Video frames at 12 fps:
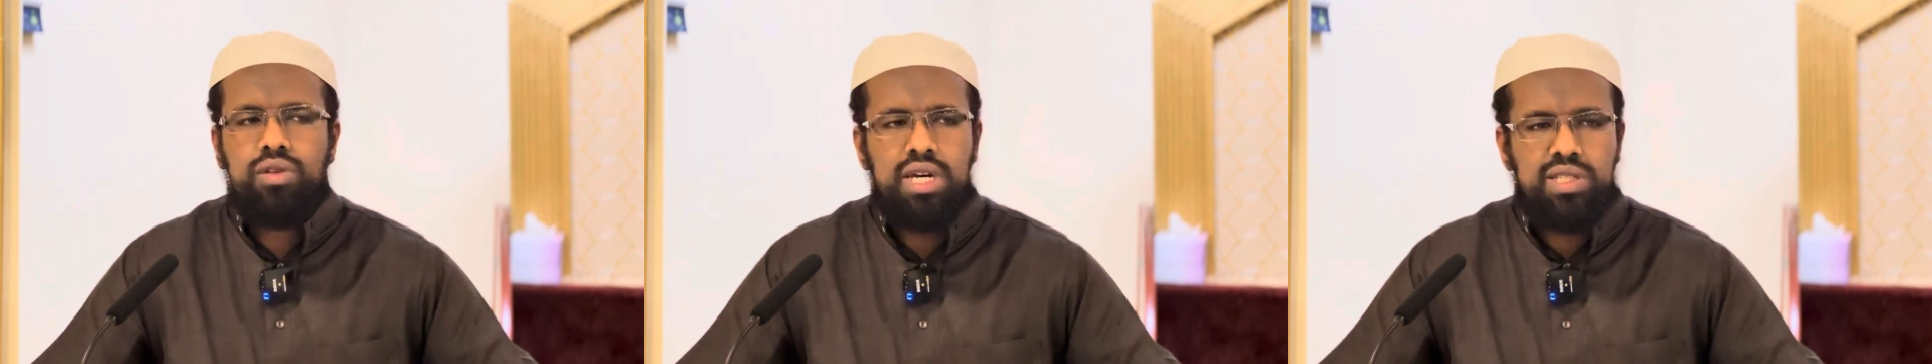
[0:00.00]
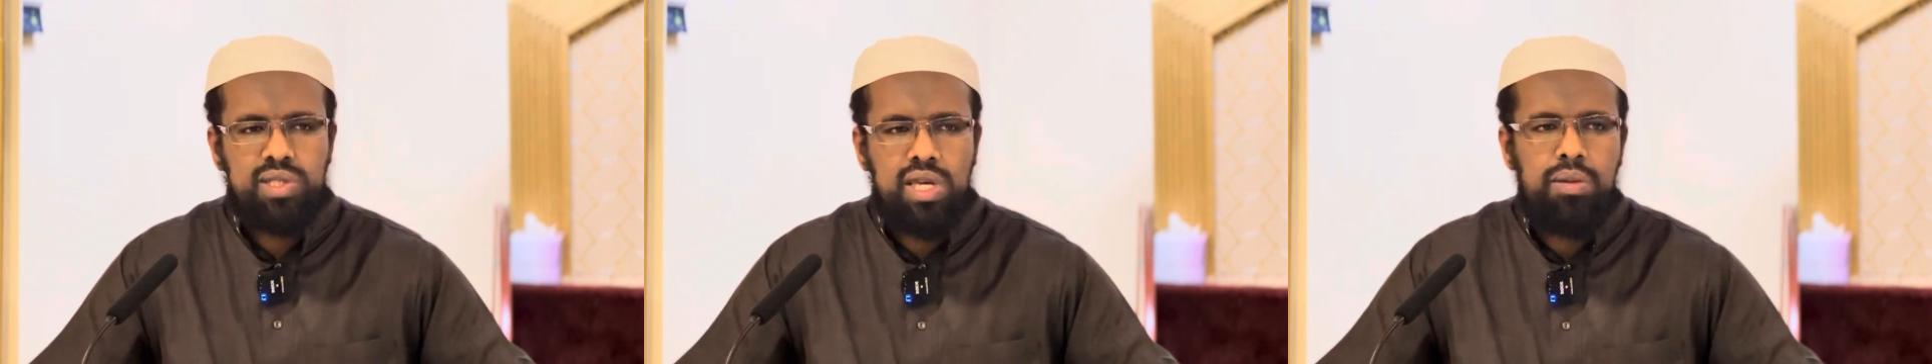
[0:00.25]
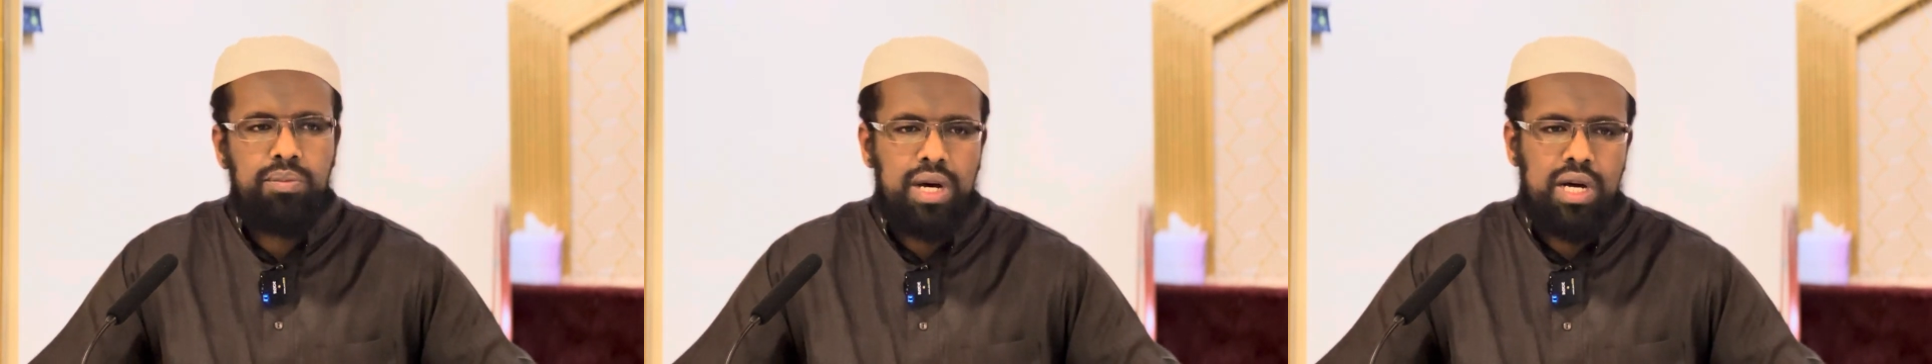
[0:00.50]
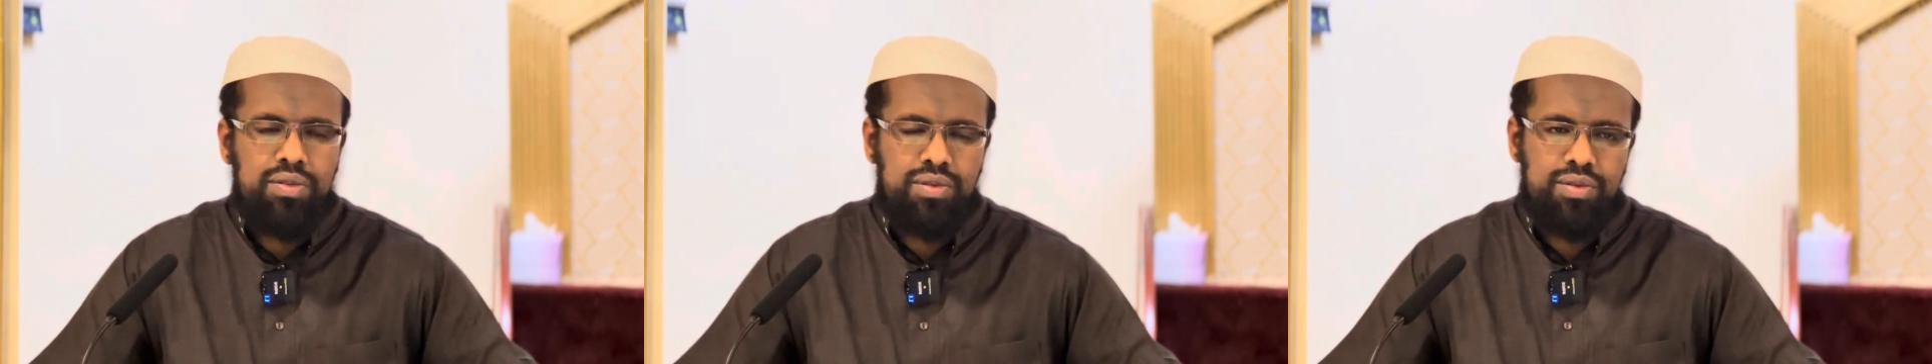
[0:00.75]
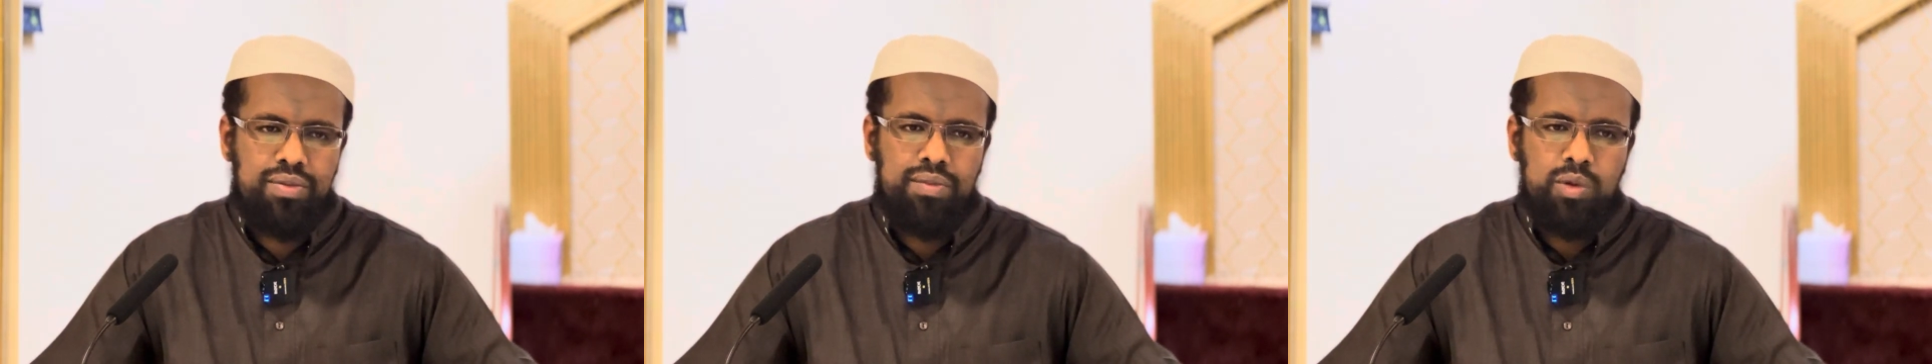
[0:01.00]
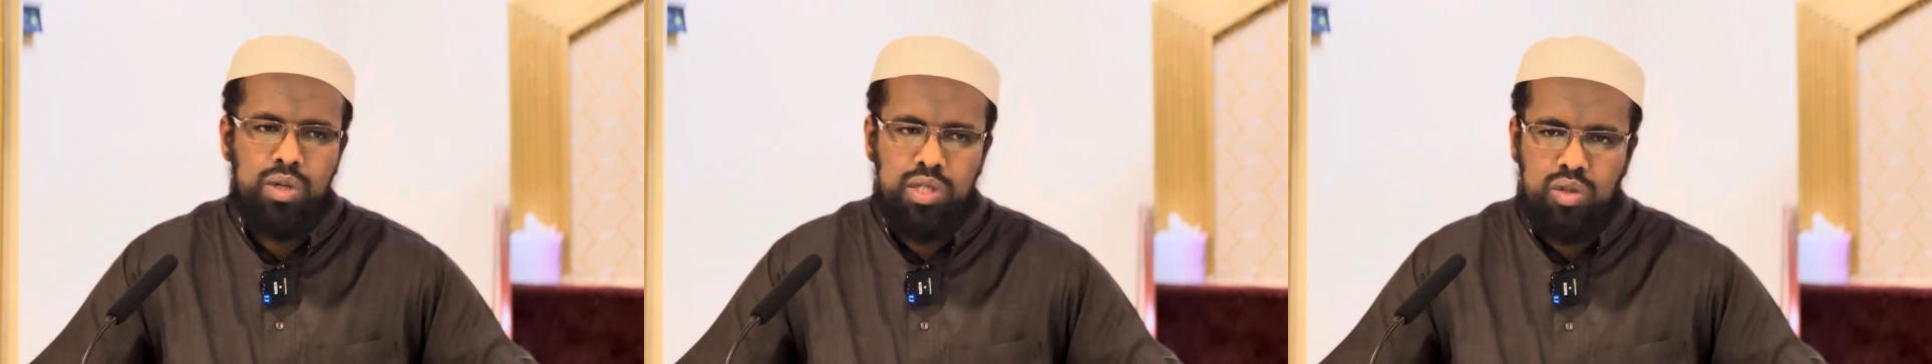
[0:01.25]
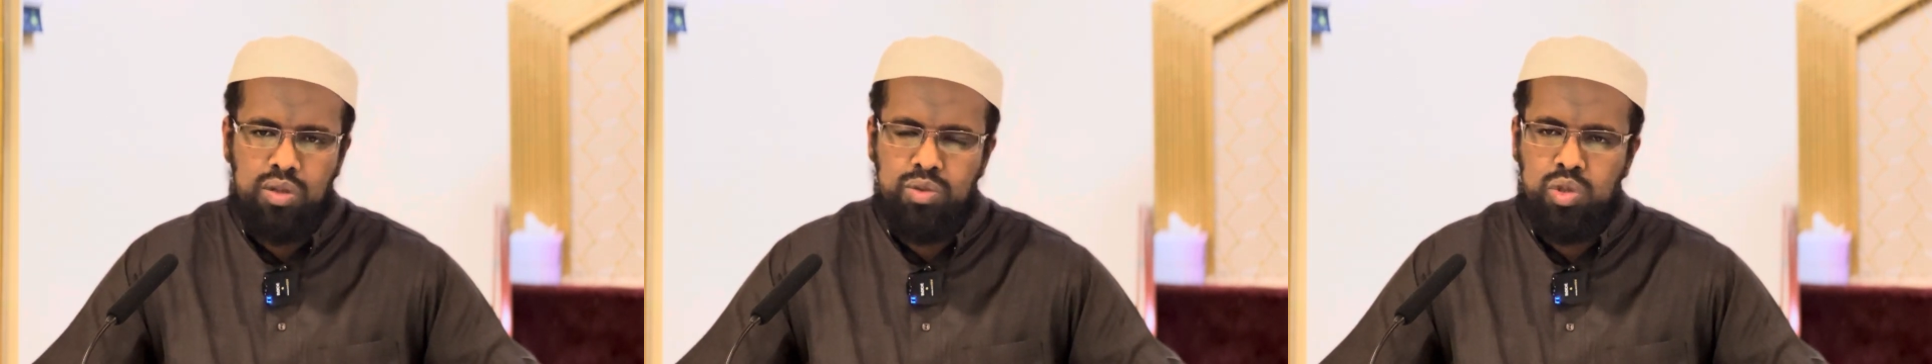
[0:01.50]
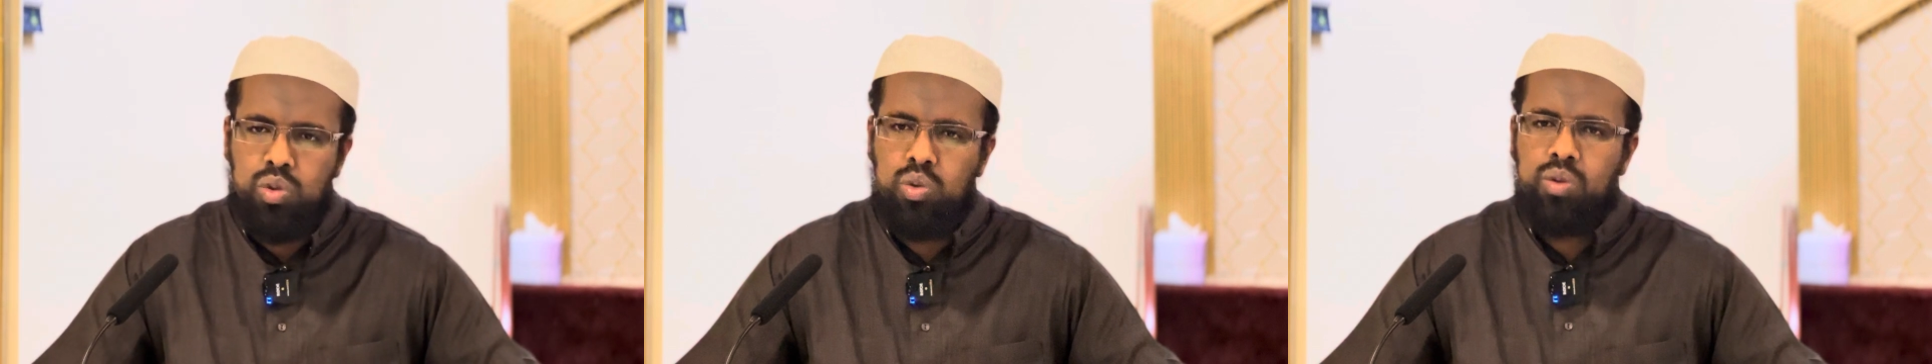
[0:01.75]
that same path when it
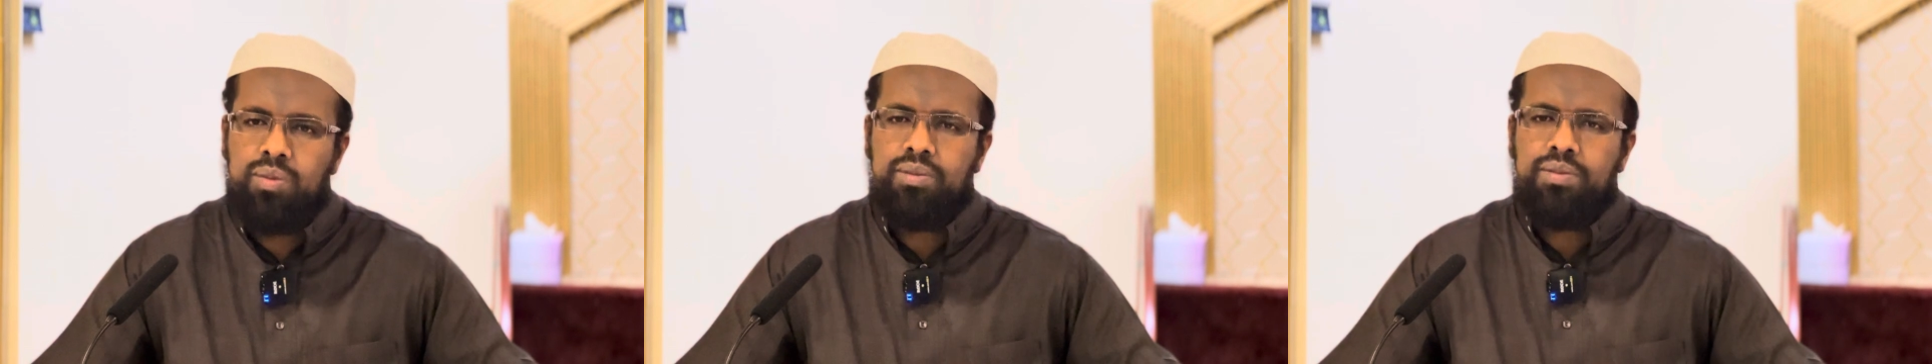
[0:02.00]
comes to